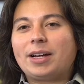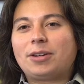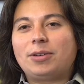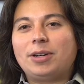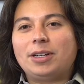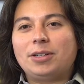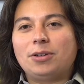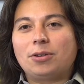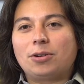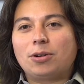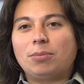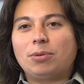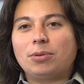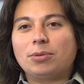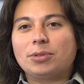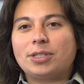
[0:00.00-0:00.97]
I created
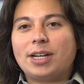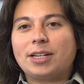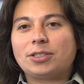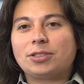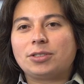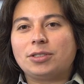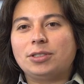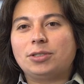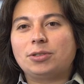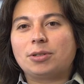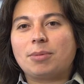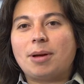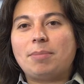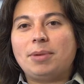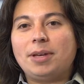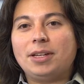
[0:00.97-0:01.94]
Neurable was actually during
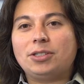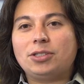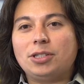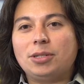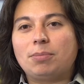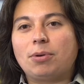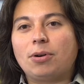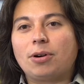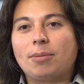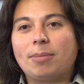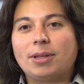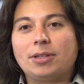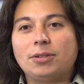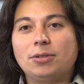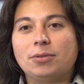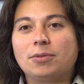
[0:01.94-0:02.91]
my PhD program
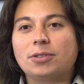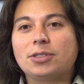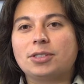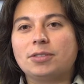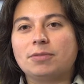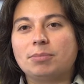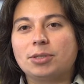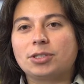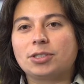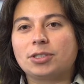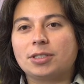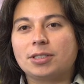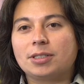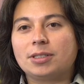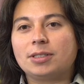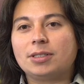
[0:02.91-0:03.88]
at the University of
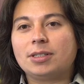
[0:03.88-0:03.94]
Michigan.